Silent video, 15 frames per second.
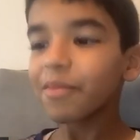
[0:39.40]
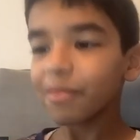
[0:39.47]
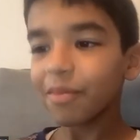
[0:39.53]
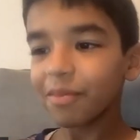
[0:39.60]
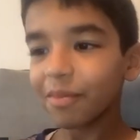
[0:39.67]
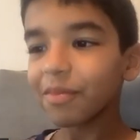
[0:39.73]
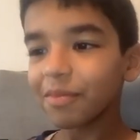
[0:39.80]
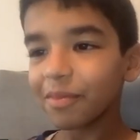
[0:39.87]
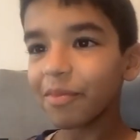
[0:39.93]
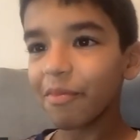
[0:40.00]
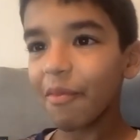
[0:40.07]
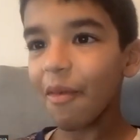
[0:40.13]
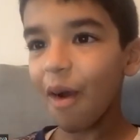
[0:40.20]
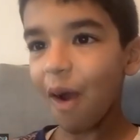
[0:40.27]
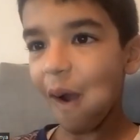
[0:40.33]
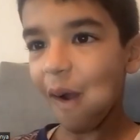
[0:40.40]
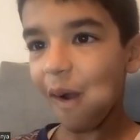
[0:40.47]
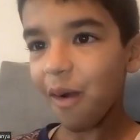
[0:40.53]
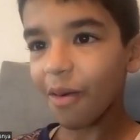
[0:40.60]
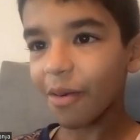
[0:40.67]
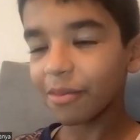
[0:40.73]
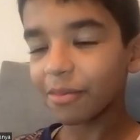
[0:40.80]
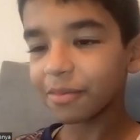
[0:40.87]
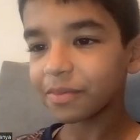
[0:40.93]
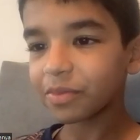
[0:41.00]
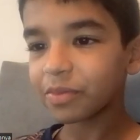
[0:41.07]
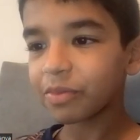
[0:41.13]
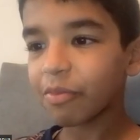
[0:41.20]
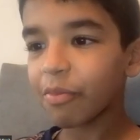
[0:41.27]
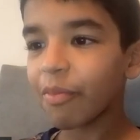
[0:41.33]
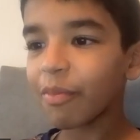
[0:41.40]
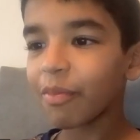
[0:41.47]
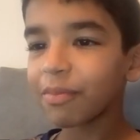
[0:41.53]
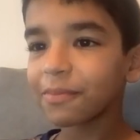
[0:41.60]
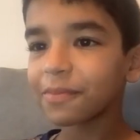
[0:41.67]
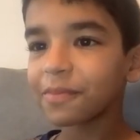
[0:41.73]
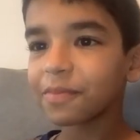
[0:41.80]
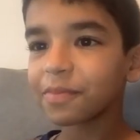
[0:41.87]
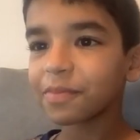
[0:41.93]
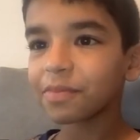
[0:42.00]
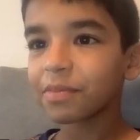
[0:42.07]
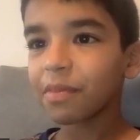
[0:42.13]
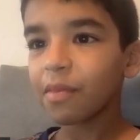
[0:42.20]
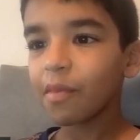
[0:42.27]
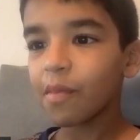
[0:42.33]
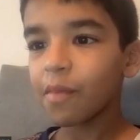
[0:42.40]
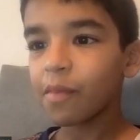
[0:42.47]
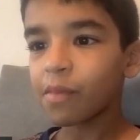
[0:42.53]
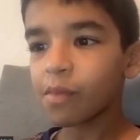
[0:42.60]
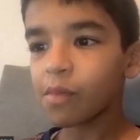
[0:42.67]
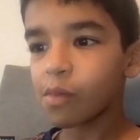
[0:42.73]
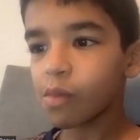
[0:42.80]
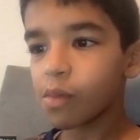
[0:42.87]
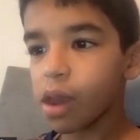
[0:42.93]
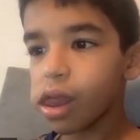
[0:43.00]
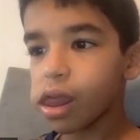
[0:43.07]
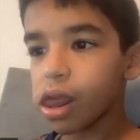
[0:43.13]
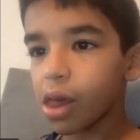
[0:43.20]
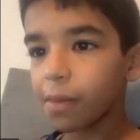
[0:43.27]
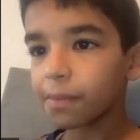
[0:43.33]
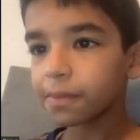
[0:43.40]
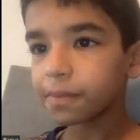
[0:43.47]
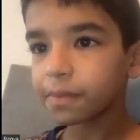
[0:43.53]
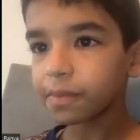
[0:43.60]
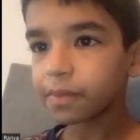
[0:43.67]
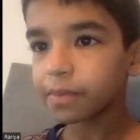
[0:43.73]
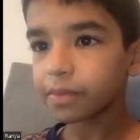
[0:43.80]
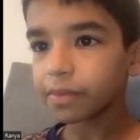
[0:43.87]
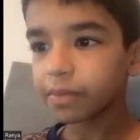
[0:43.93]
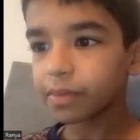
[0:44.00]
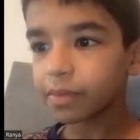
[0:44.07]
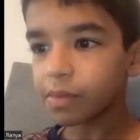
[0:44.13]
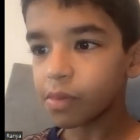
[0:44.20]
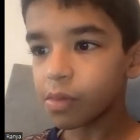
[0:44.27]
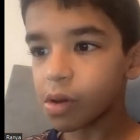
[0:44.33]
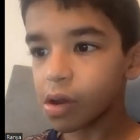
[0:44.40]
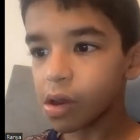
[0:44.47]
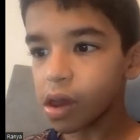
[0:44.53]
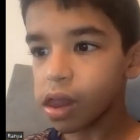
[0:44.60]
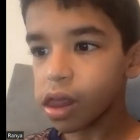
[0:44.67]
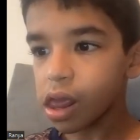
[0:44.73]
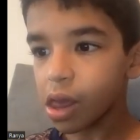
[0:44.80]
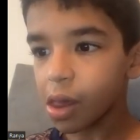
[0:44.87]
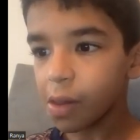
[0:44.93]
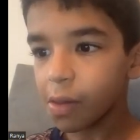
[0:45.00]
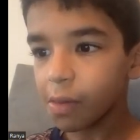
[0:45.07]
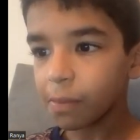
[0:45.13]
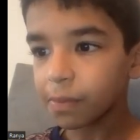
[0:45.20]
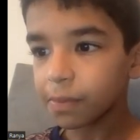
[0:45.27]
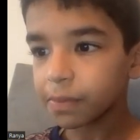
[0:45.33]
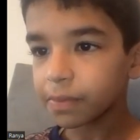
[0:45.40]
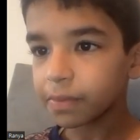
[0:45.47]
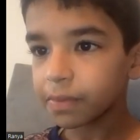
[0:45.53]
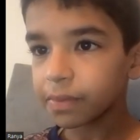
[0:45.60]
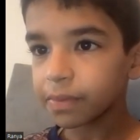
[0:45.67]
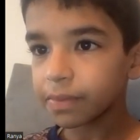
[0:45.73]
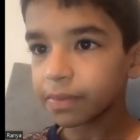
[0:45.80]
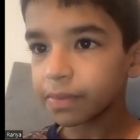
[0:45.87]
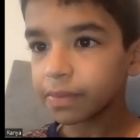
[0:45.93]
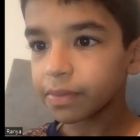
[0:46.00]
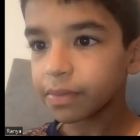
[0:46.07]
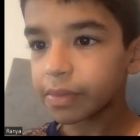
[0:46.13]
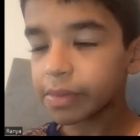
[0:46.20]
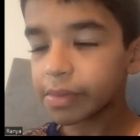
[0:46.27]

This person isn't speaking.